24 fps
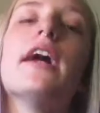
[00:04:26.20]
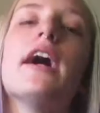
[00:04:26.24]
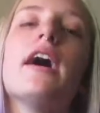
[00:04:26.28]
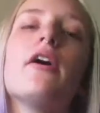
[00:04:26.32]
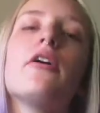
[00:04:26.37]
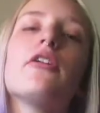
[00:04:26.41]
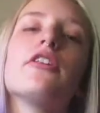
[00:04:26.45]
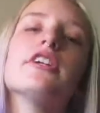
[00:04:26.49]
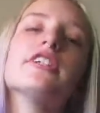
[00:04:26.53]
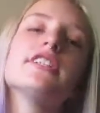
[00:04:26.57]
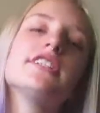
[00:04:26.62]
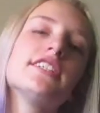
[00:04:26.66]

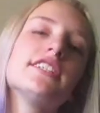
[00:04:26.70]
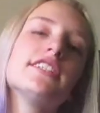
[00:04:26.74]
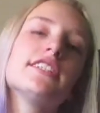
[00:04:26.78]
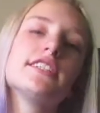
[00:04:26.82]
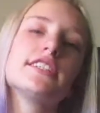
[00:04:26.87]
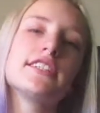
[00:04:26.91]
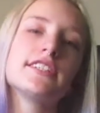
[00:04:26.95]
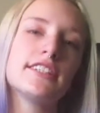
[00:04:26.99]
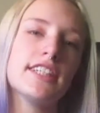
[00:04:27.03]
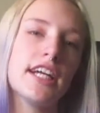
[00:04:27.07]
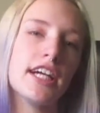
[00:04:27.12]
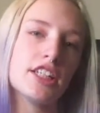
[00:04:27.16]
Now, this is
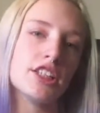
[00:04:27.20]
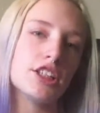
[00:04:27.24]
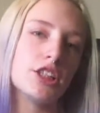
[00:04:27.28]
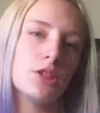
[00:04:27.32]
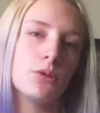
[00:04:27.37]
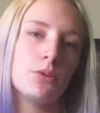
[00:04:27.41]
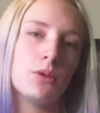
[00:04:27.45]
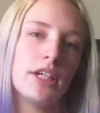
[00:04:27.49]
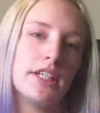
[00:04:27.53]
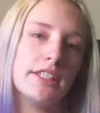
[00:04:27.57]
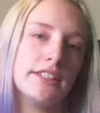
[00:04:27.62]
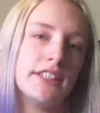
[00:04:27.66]
the section
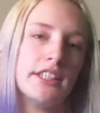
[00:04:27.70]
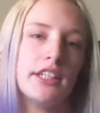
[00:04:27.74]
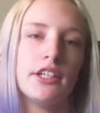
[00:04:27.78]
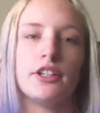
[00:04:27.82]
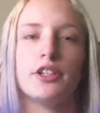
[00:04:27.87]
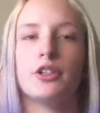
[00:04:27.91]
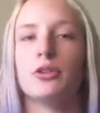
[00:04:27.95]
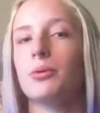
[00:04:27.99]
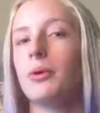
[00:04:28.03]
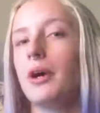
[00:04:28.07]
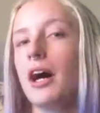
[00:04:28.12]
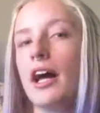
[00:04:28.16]
where I tell
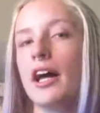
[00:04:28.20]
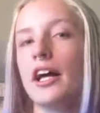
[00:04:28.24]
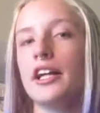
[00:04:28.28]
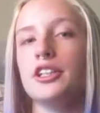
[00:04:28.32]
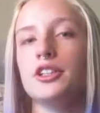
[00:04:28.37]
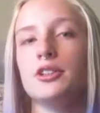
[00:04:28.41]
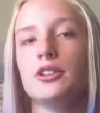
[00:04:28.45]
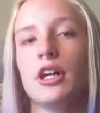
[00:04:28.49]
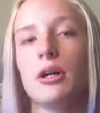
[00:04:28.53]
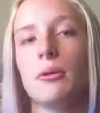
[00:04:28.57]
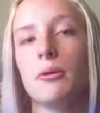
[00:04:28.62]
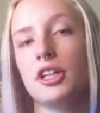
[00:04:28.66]
you why I
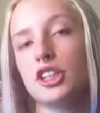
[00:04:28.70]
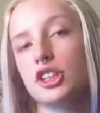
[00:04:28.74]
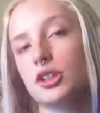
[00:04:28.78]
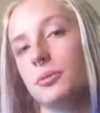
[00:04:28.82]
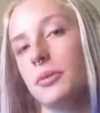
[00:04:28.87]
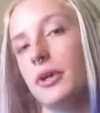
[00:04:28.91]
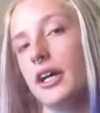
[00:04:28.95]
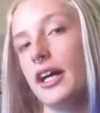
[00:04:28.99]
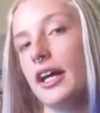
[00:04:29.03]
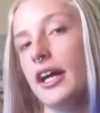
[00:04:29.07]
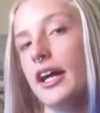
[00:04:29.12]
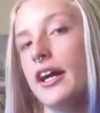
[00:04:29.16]
do not wash
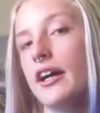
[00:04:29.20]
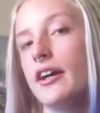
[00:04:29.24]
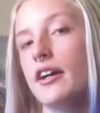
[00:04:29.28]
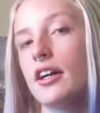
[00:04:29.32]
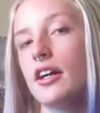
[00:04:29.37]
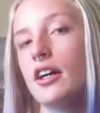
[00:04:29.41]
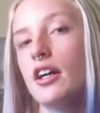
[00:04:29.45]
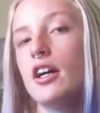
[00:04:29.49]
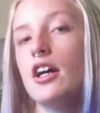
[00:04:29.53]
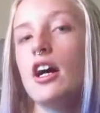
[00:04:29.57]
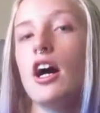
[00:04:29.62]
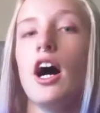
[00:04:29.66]
my
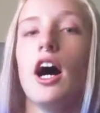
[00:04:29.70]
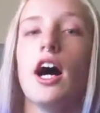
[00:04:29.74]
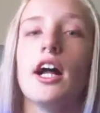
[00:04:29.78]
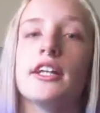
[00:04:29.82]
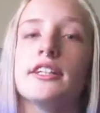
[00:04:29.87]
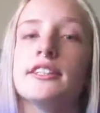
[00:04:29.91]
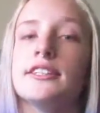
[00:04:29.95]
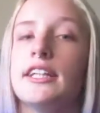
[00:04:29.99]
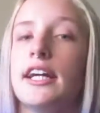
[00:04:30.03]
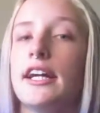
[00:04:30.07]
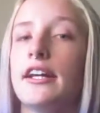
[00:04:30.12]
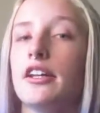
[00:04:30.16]
hair on
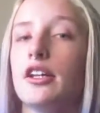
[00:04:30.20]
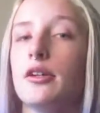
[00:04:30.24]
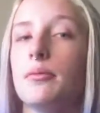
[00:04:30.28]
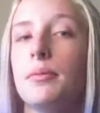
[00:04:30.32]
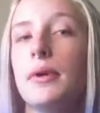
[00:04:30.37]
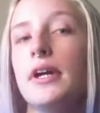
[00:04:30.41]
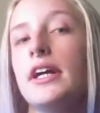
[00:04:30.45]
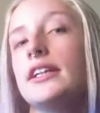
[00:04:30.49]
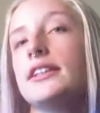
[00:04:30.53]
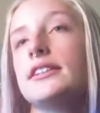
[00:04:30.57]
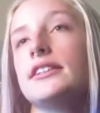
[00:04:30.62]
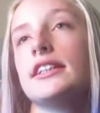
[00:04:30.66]
a daily
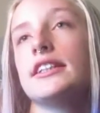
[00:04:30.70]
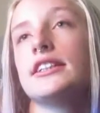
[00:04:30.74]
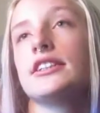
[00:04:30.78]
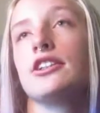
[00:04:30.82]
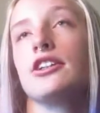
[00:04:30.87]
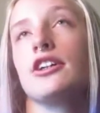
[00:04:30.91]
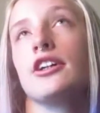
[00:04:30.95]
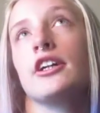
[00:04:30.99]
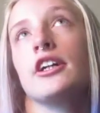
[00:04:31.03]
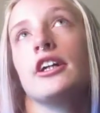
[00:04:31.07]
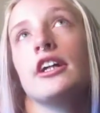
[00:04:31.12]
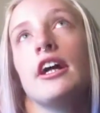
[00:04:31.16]
basis or
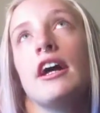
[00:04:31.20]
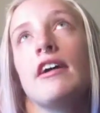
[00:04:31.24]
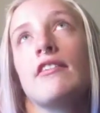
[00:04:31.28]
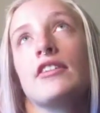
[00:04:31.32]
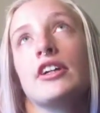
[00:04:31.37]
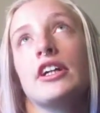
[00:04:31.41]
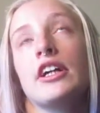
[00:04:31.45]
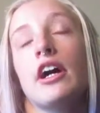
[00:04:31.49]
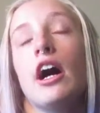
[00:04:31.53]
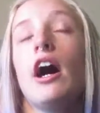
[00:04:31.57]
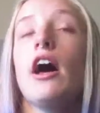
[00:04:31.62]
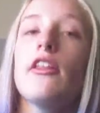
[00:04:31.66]
an
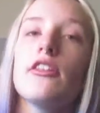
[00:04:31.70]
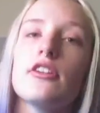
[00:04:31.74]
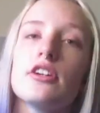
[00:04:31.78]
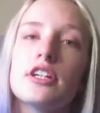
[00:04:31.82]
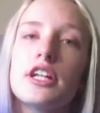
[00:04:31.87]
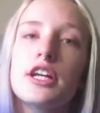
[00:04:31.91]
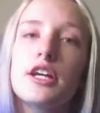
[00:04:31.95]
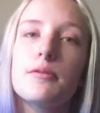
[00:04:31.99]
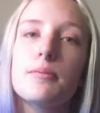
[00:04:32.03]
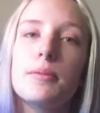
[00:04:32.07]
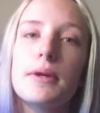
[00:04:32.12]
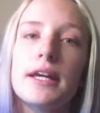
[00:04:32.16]
every other
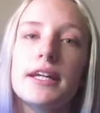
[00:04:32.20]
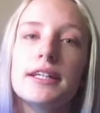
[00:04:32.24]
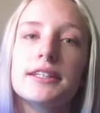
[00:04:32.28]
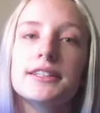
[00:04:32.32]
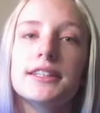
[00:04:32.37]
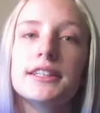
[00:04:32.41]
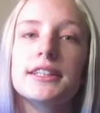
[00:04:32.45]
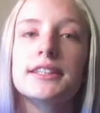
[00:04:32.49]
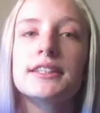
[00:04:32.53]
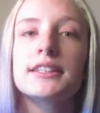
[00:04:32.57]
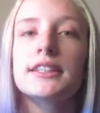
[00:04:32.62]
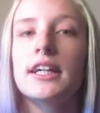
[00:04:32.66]
day
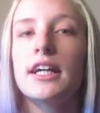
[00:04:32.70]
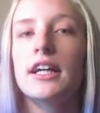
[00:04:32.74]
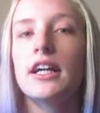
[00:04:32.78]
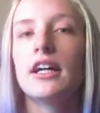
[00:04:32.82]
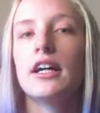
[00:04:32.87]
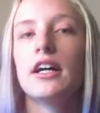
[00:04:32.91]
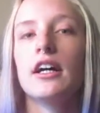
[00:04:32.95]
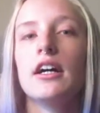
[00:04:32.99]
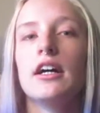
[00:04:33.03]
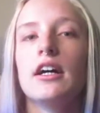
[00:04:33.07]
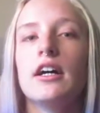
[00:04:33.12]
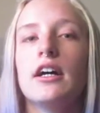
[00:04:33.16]
basis.
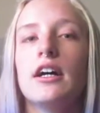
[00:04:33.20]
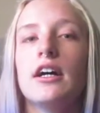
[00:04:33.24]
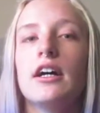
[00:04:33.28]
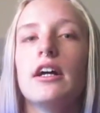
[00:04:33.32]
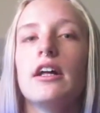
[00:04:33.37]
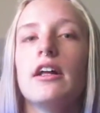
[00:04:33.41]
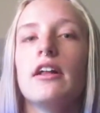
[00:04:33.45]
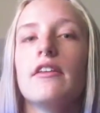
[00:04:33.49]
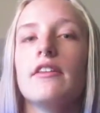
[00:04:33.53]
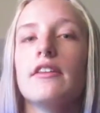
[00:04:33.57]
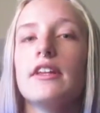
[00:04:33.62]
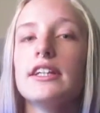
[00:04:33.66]

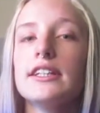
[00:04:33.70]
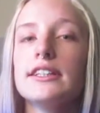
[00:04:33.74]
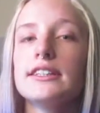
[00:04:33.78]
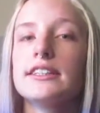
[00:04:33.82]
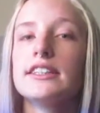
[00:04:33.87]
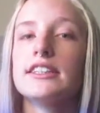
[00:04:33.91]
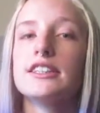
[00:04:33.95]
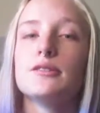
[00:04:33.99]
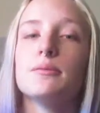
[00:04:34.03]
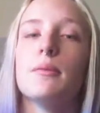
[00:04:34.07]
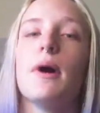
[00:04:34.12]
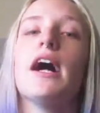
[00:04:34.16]
This
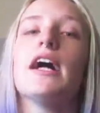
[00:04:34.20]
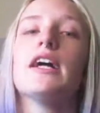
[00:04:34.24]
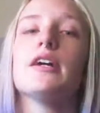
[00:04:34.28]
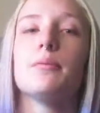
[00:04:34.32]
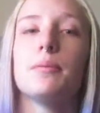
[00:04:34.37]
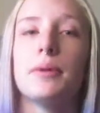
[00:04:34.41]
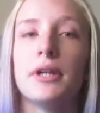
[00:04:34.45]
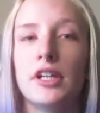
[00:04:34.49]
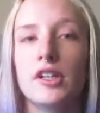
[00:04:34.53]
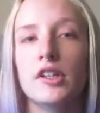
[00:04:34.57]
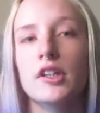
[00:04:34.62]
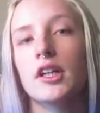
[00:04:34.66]
is my
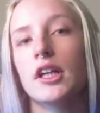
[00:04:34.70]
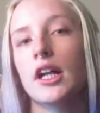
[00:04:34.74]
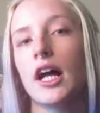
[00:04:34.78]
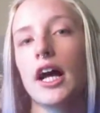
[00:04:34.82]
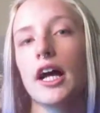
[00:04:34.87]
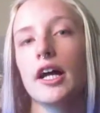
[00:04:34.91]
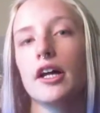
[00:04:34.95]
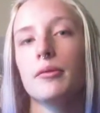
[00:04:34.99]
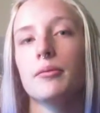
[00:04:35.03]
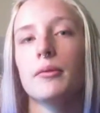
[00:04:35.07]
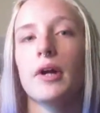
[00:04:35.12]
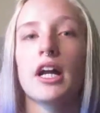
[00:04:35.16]
opinion.
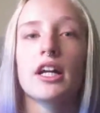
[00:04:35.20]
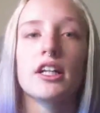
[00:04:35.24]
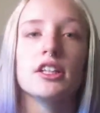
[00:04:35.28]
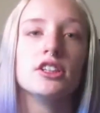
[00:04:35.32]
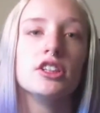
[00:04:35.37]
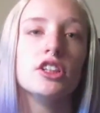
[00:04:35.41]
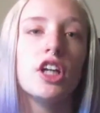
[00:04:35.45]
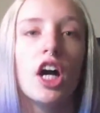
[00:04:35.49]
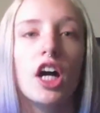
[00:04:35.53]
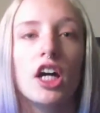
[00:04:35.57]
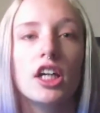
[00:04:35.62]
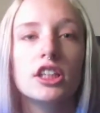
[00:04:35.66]
I am not a
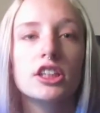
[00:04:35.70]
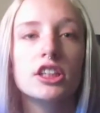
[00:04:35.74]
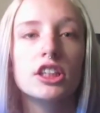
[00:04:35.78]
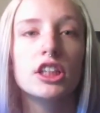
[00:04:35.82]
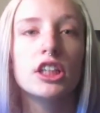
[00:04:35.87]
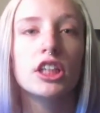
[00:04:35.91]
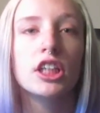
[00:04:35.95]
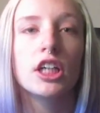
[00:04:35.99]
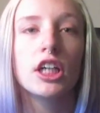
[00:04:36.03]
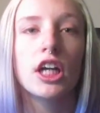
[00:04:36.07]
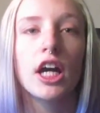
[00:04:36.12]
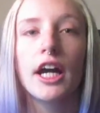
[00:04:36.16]

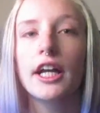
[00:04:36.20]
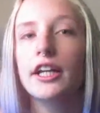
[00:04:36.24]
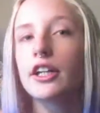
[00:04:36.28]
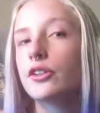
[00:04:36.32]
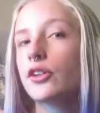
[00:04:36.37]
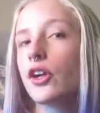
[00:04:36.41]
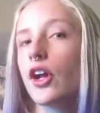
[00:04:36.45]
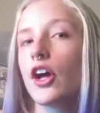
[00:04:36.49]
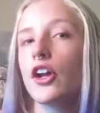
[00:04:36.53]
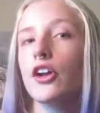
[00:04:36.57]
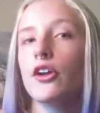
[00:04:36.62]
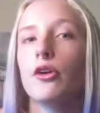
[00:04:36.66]
doctor. I do
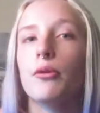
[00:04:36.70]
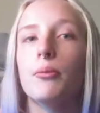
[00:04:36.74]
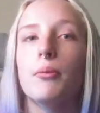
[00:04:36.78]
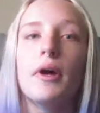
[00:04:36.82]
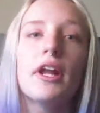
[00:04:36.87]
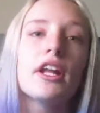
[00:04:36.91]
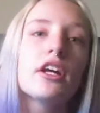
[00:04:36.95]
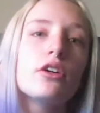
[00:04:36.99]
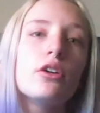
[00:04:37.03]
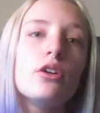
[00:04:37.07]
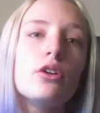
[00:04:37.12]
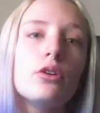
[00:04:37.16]
not know
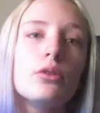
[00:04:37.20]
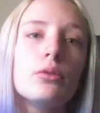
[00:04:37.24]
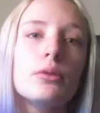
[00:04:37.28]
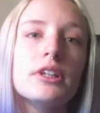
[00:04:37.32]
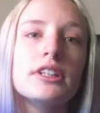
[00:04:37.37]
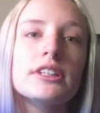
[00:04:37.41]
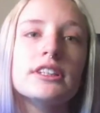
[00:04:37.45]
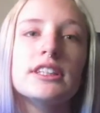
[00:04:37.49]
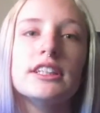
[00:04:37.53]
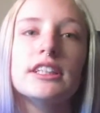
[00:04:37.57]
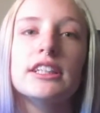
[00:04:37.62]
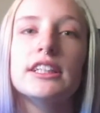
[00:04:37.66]
medical
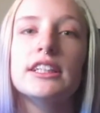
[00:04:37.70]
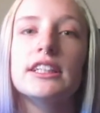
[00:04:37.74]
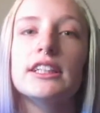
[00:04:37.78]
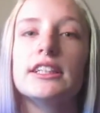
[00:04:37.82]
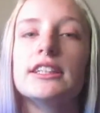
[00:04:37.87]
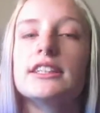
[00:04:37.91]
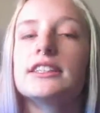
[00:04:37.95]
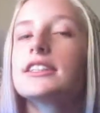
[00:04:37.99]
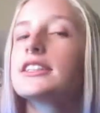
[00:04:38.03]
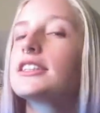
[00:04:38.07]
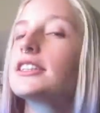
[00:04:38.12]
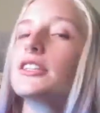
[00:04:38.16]

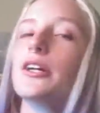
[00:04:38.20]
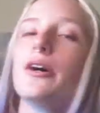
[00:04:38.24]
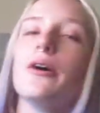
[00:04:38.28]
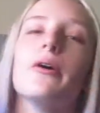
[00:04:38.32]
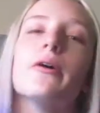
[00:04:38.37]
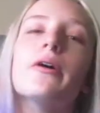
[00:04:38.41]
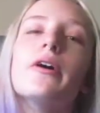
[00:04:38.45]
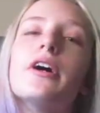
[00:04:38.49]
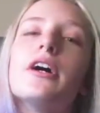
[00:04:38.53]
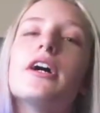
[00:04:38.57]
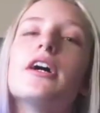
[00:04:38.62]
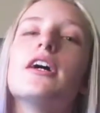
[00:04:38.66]
reasonings,
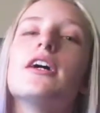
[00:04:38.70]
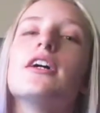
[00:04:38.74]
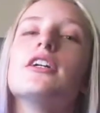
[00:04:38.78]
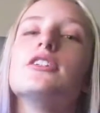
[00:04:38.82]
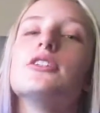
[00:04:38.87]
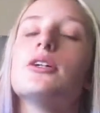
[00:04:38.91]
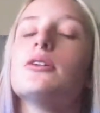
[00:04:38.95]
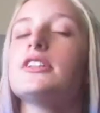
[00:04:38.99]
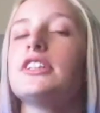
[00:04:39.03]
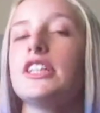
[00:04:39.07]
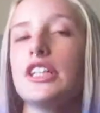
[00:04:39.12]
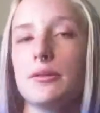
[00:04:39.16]
so
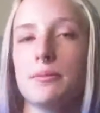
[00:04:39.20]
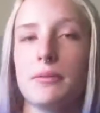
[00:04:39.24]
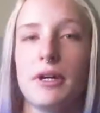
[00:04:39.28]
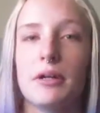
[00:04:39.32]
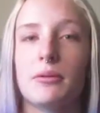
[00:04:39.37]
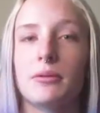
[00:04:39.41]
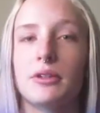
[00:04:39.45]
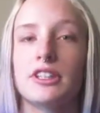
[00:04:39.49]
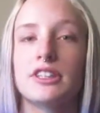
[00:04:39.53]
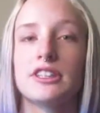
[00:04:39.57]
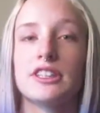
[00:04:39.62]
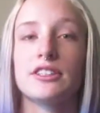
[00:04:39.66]
don't take my
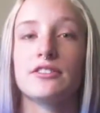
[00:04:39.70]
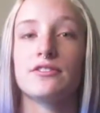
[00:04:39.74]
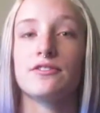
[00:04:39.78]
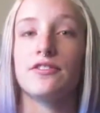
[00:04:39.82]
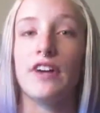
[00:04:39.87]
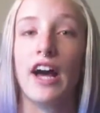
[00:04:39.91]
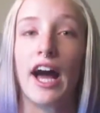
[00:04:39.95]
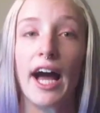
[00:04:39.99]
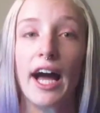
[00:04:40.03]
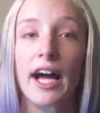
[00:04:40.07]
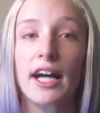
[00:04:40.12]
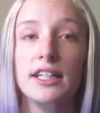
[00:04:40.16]
words as
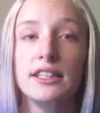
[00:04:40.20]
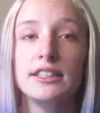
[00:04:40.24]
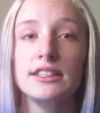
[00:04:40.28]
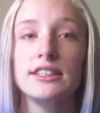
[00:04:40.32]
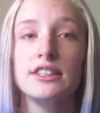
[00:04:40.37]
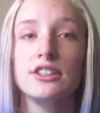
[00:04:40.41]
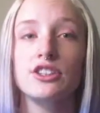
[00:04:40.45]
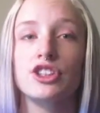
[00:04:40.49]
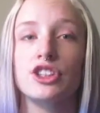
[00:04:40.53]
facts.